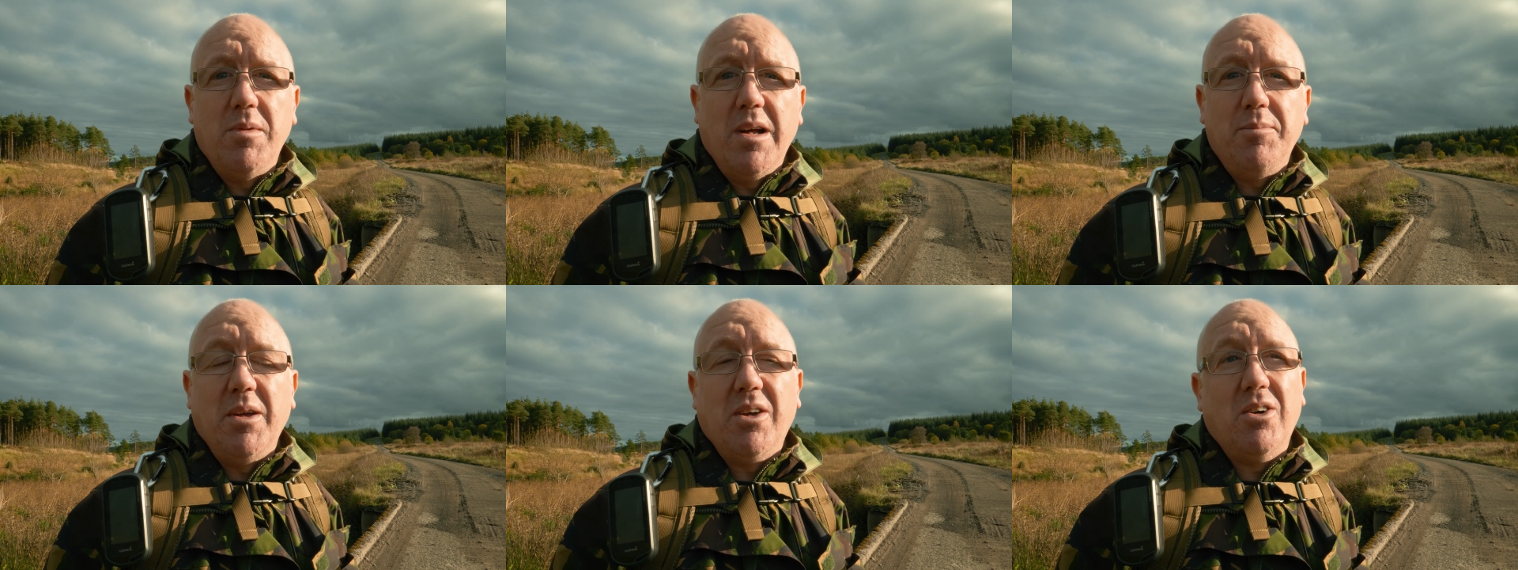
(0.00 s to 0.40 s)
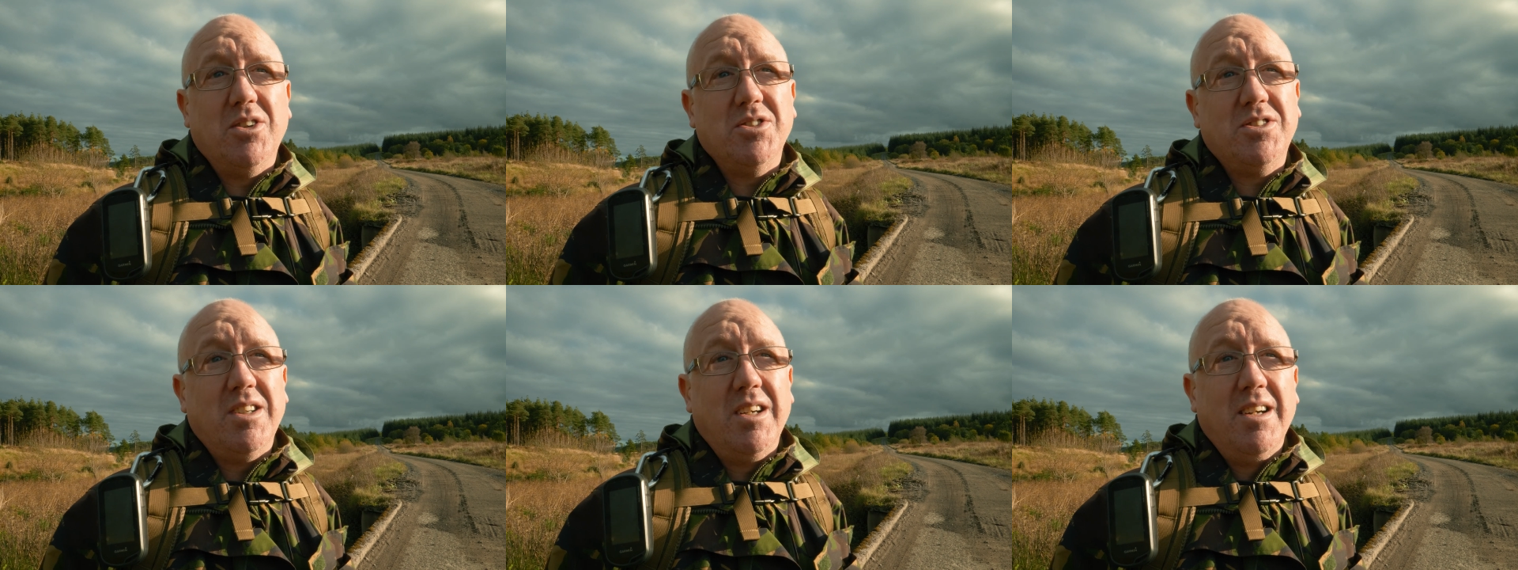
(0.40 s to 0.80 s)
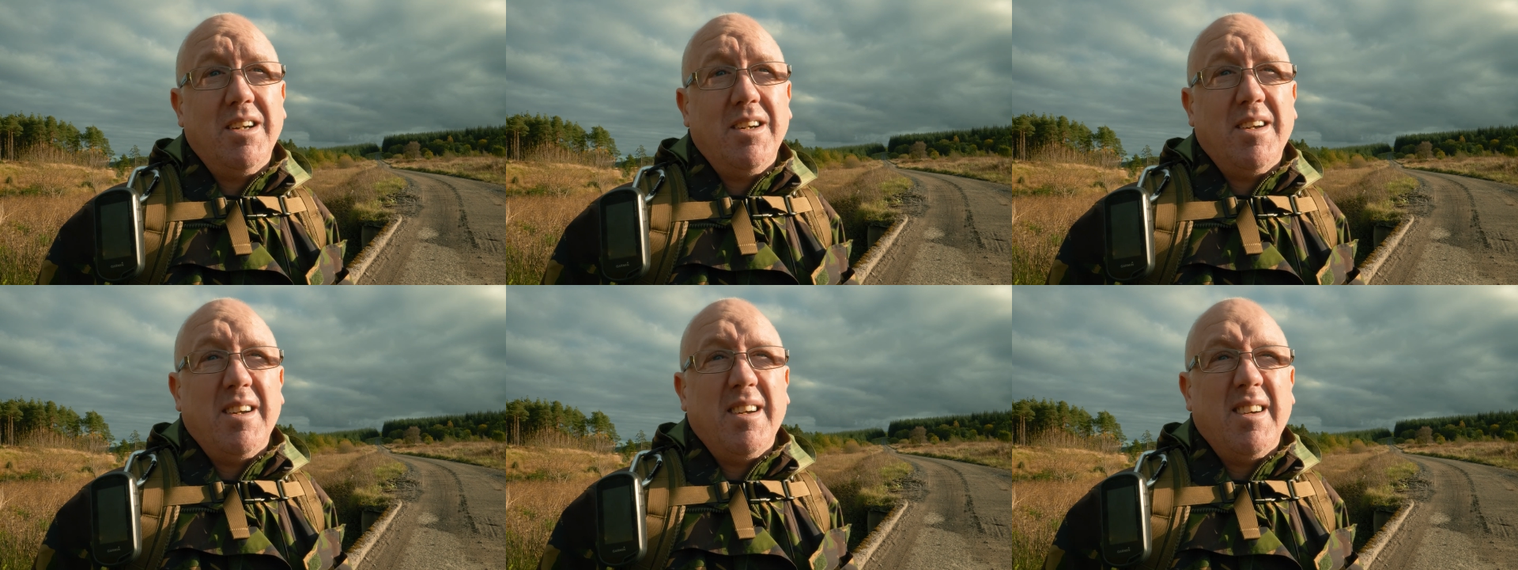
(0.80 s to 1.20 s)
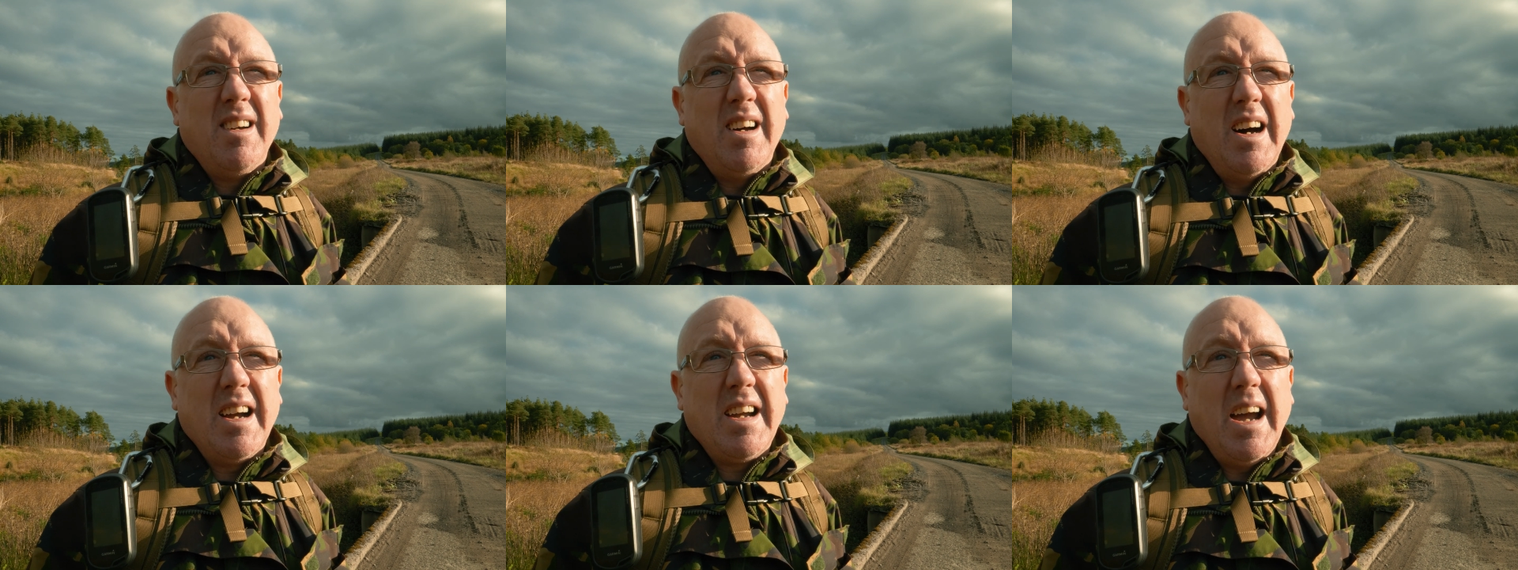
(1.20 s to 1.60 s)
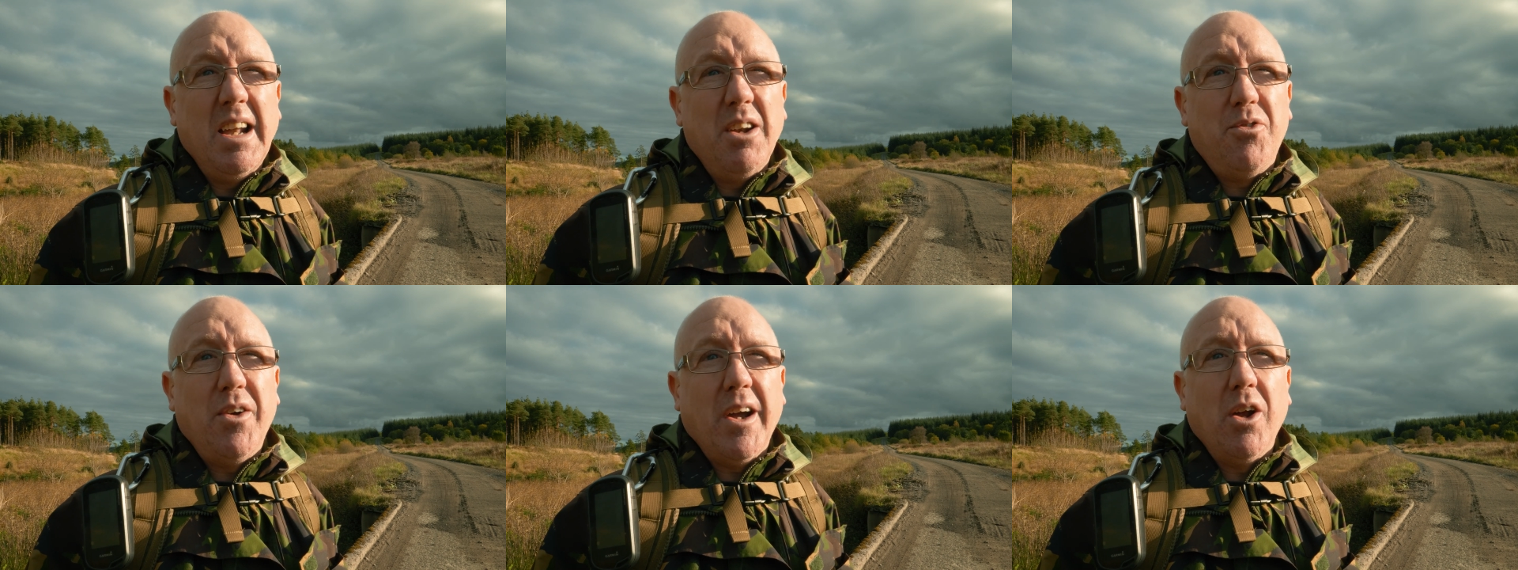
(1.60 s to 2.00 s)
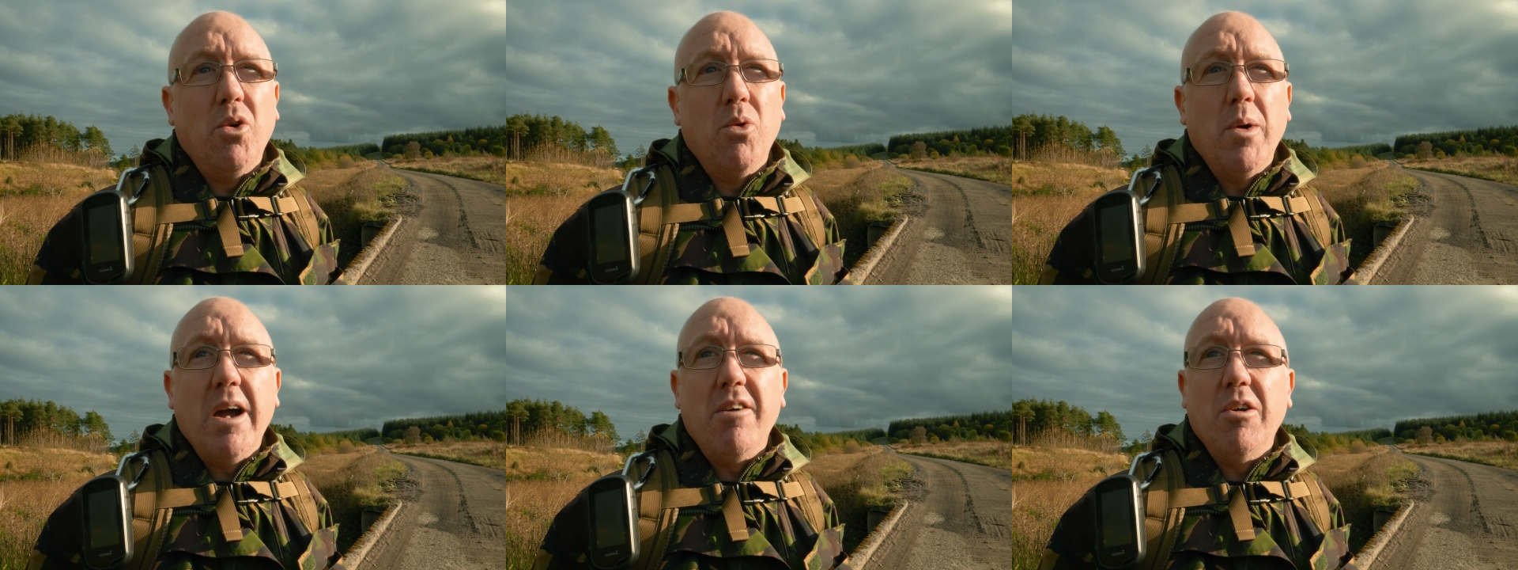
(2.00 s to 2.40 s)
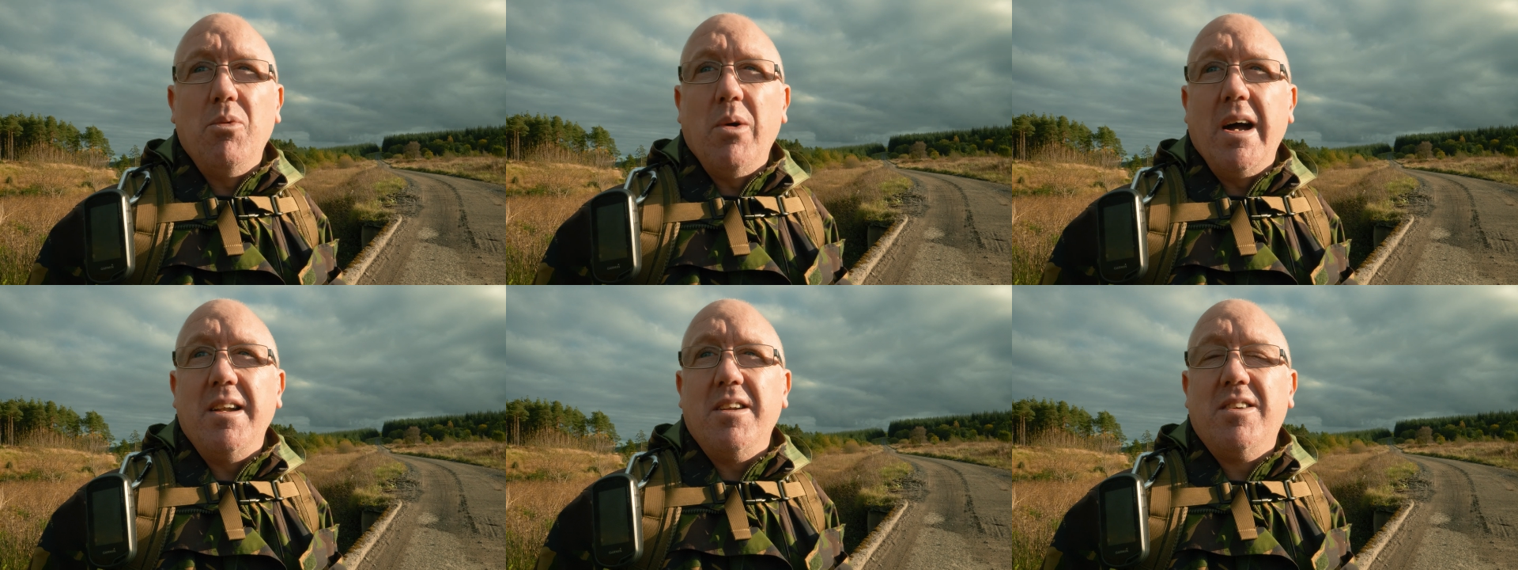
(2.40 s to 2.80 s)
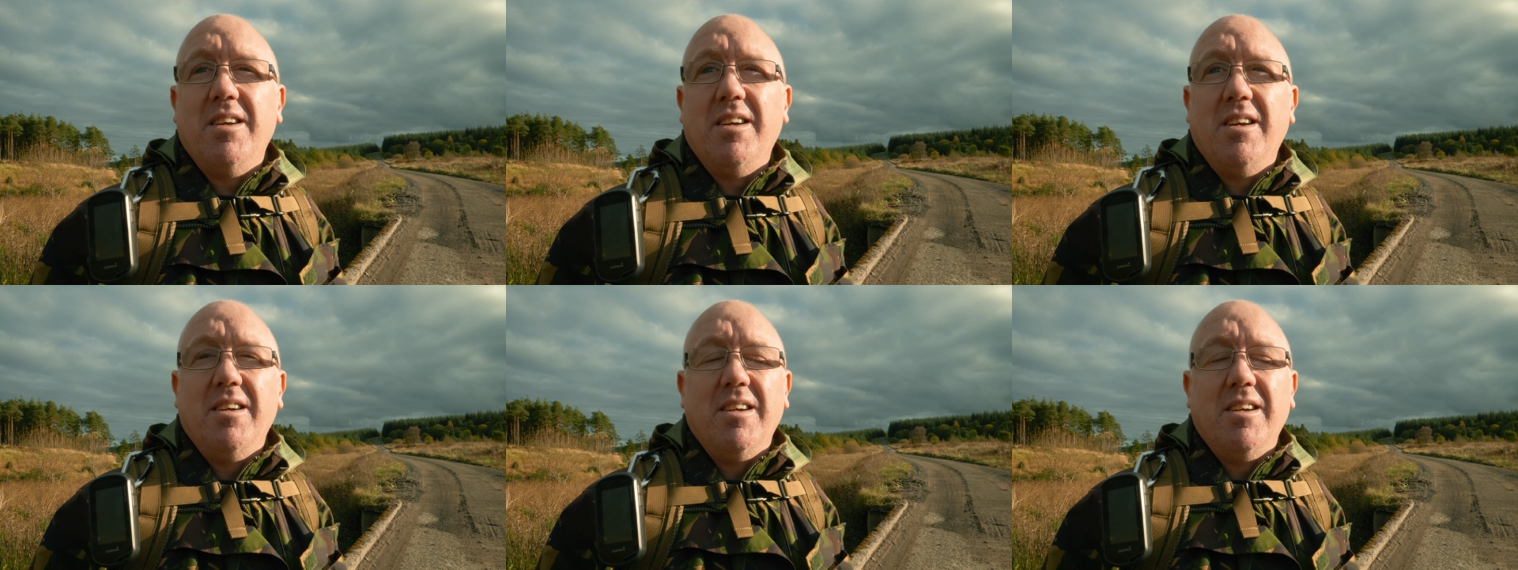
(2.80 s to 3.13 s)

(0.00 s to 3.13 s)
like, because I kind of figured out where he went,